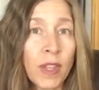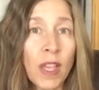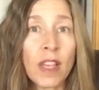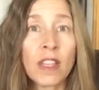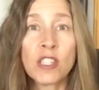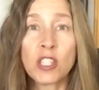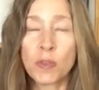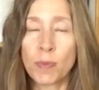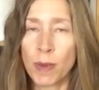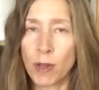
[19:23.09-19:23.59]

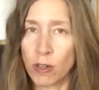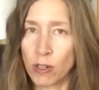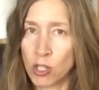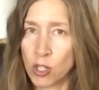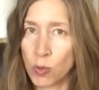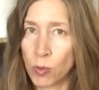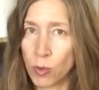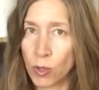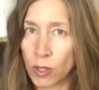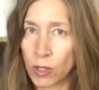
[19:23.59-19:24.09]

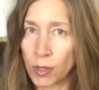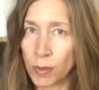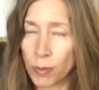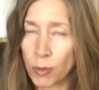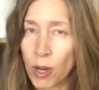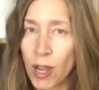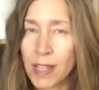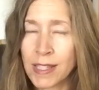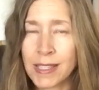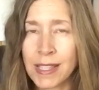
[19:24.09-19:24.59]
spiritual
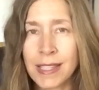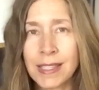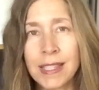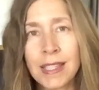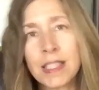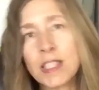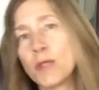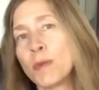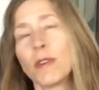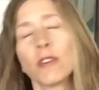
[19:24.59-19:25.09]

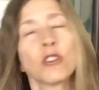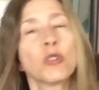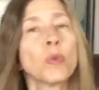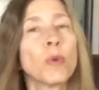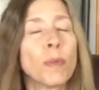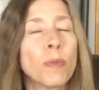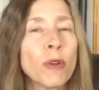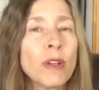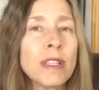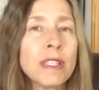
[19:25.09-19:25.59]
processes, spiritual
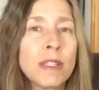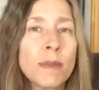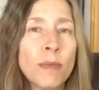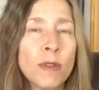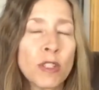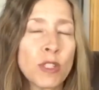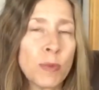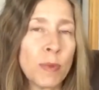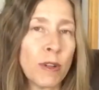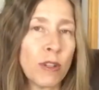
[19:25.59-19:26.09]

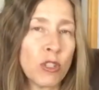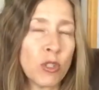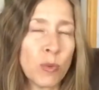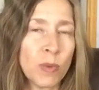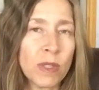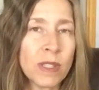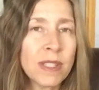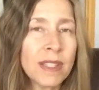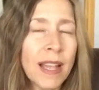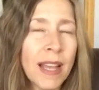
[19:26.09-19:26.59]
principles,
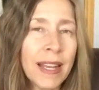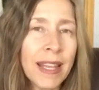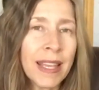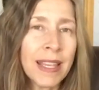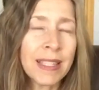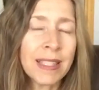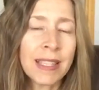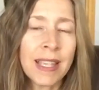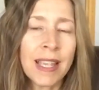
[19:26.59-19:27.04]
spiritual studies.